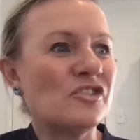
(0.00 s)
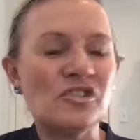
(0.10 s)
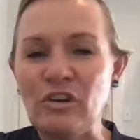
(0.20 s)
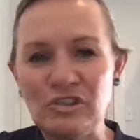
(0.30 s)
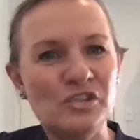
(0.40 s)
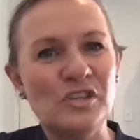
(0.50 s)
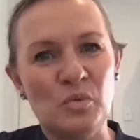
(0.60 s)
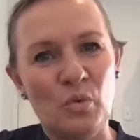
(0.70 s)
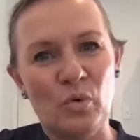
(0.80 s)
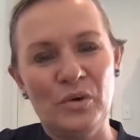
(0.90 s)
Don't do the
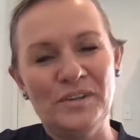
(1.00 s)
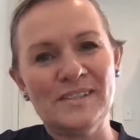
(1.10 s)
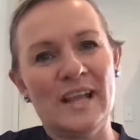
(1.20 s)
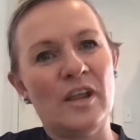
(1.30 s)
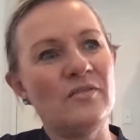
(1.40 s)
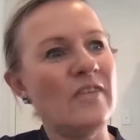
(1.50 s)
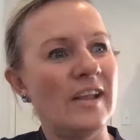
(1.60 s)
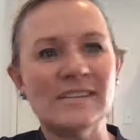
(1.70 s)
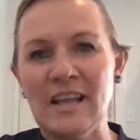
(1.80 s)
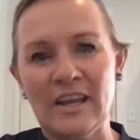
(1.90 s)
awards. Like,
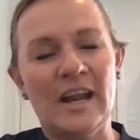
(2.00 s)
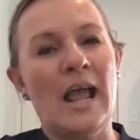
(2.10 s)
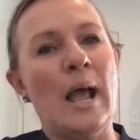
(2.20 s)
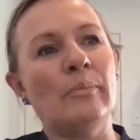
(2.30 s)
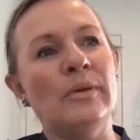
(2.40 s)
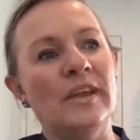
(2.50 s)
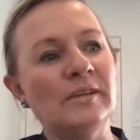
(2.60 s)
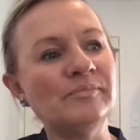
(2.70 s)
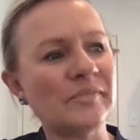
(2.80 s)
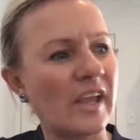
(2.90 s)
events aren't going to
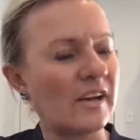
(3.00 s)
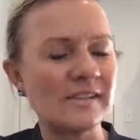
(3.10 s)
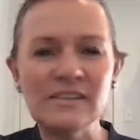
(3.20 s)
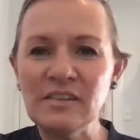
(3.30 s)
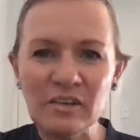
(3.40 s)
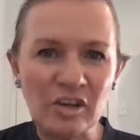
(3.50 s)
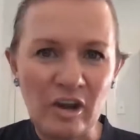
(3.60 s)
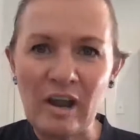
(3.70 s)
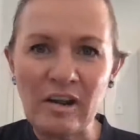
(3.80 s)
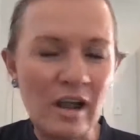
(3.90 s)
happen. And I said,
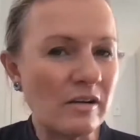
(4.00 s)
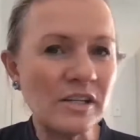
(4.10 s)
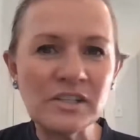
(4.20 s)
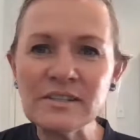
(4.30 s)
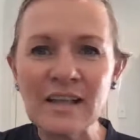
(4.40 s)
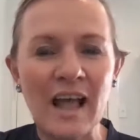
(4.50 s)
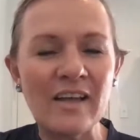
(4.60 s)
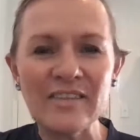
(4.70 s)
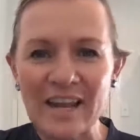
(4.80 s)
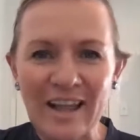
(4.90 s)
courage is
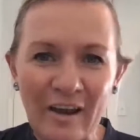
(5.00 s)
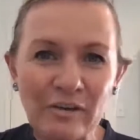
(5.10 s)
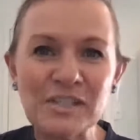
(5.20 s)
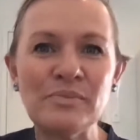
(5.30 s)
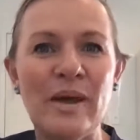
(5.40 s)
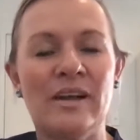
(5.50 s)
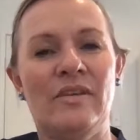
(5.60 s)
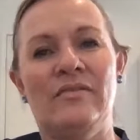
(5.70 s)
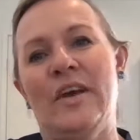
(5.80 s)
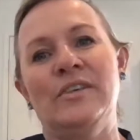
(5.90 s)
part of
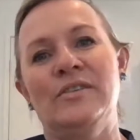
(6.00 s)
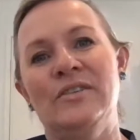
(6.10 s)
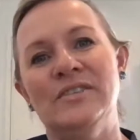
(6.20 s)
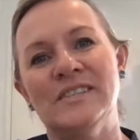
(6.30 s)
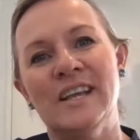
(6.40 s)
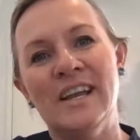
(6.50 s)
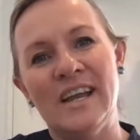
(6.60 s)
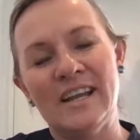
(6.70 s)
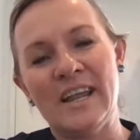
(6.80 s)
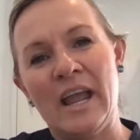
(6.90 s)
our values,
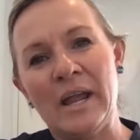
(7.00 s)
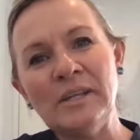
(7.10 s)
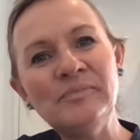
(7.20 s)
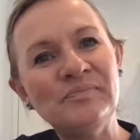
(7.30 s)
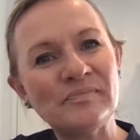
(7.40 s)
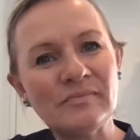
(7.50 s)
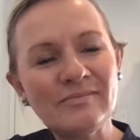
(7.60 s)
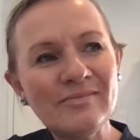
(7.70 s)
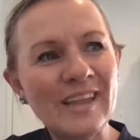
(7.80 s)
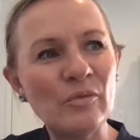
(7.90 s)
okay?
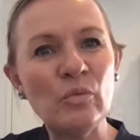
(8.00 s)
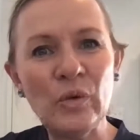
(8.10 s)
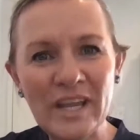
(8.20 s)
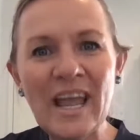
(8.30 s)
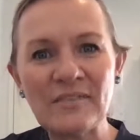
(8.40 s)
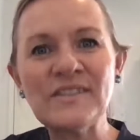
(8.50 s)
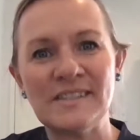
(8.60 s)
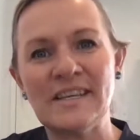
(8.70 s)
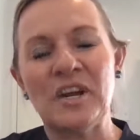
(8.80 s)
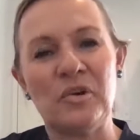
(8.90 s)
We have to
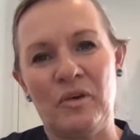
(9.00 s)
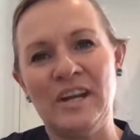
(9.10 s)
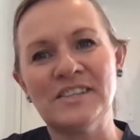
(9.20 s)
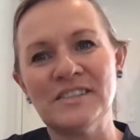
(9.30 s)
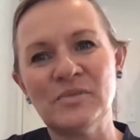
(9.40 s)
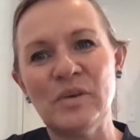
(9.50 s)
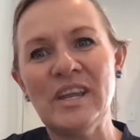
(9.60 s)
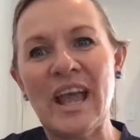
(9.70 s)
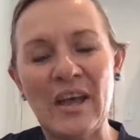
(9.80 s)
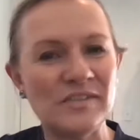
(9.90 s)
stay courageous. We
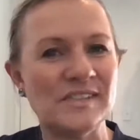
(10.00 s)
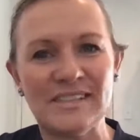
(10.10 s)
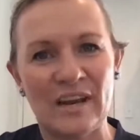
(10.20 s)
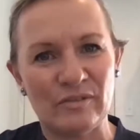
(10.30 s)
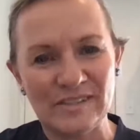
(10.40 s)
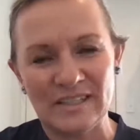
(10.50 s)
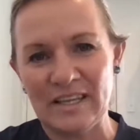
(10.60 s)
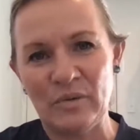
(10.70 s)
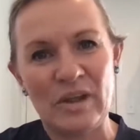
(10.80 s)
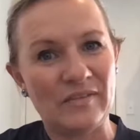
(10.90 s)
have to stay
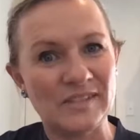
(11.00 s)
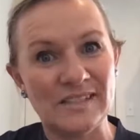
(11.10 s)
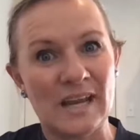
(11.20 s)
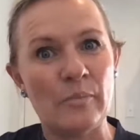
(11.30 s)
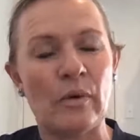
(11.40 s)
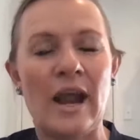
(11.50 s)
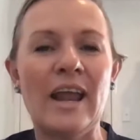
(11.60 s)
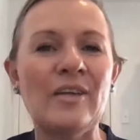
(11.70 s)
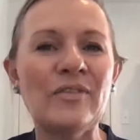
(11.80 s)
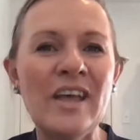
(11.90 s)
resilient. We have to stay
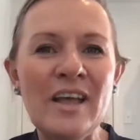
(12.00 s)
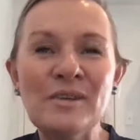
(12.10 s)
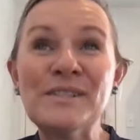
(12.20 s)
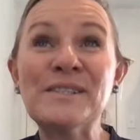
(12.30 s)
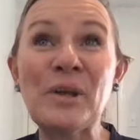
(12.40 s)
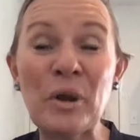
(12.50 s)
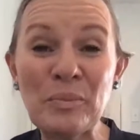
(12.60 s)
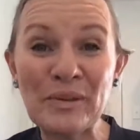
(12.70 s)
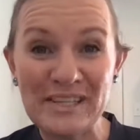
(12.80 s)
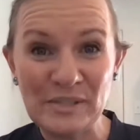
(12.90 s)
brave. So
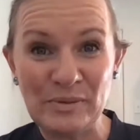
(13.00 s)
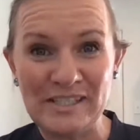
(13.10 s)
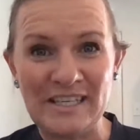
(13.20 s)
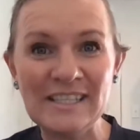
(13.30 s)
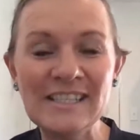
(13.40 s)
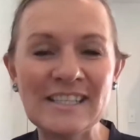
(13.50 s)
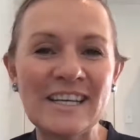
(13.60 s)
pleased we did.